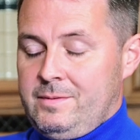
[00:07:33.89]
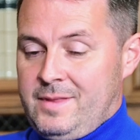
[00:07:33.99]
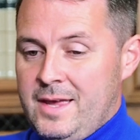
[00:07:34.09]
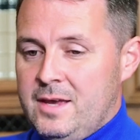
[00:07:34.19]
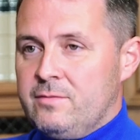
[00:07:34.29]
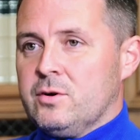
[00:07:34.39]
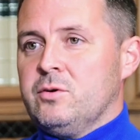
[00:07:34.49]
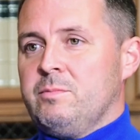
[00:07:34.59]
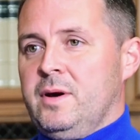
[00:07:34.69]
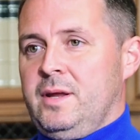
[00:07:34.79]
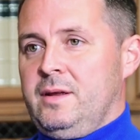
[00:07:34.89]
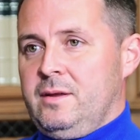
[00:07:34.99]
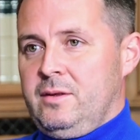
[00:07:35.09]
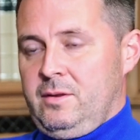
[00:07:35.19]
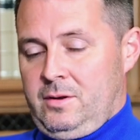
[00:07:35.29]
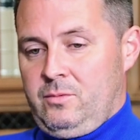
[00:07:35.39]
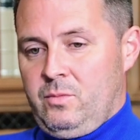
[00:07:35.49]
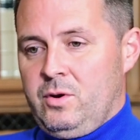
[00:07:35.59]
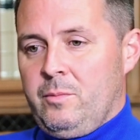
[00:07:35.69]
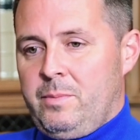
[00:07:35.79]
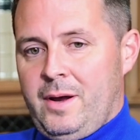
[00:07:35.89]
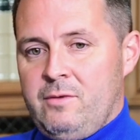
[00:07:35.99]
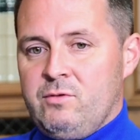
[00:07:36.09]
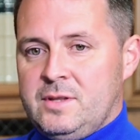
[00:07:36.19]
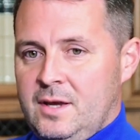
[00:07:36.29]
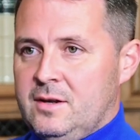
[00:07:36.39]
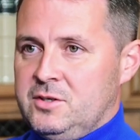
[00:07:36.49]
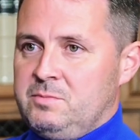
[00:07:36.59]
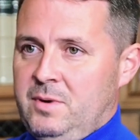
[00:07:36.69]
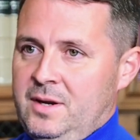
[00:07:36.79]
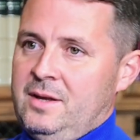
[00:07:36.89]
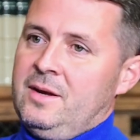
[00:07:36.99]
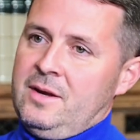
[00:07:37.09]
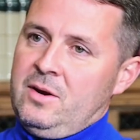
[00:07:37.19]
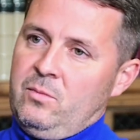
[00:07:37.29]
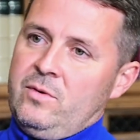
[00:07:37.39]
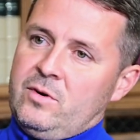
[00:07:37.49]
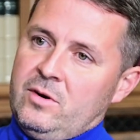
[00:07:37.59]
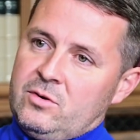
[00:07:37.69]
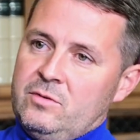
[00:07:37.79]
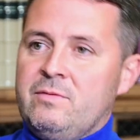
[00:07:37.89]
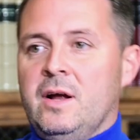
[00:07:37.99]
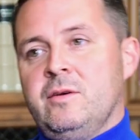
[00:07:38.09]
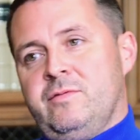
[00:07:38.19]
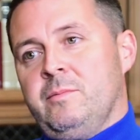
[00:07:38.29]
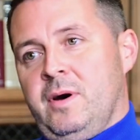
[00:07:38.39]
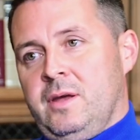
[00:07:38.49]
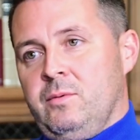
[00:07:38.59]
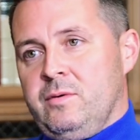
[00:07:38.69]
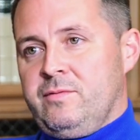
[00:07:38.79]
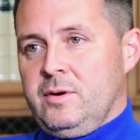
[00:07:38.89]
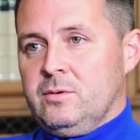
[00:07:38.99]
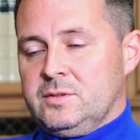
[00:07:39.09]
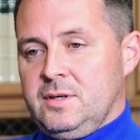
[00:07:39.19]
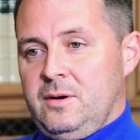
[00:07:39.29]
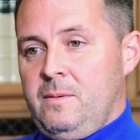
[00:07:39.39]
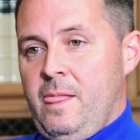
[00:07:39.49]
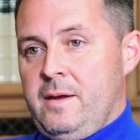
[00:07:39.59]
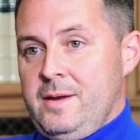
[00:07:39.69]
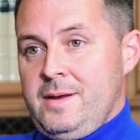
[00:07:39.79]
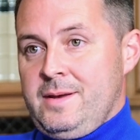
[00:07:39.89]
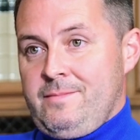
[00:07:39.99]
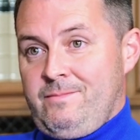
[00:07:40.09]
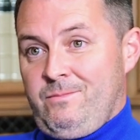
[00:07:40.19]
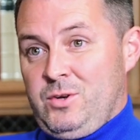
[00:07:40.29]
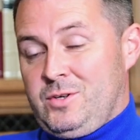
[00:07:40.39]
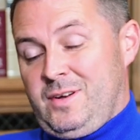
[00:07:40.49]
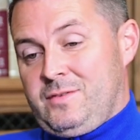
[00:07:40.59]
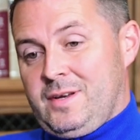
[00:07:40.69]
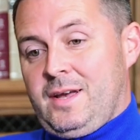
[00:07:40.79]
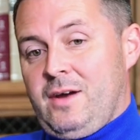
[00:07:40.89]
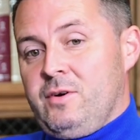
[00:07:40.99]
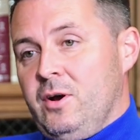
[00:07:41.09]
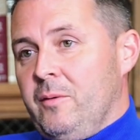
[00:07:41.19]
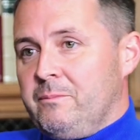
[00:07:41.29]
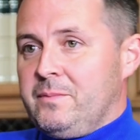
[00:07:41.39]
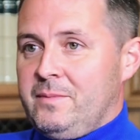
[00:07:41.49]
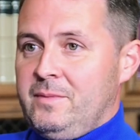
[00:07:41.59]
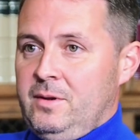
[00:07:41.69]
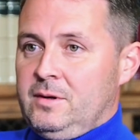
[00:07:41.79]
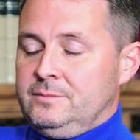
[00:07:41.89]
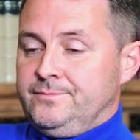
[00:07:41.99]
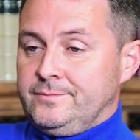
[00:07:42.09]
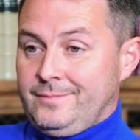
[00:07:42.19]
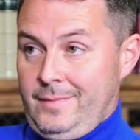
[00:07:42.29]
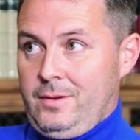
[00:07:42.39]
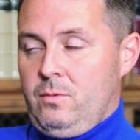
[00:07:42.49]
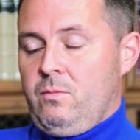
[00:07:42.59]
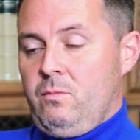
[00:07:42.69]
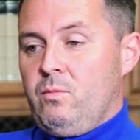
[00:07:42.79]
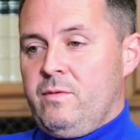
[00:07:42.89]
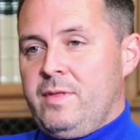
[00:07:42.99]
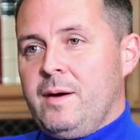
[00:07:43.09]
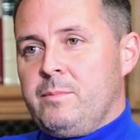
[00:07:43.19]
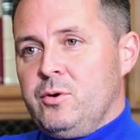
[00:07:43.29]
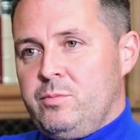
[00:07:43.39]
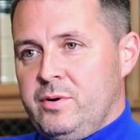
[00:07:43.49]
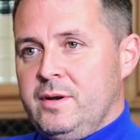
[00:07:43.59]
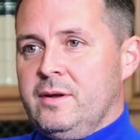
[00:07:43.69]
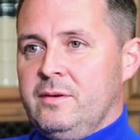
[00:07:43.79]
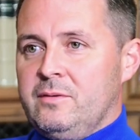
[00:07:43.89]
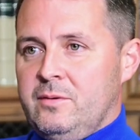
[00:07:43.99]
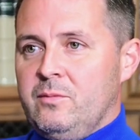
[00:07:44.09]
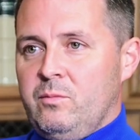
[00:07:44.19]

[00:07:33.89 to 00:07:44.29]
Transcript: they're here for good money. We're not paying ridiculous money. We've got good value for money, we feel. So we just have to carry on, with that blueprint, and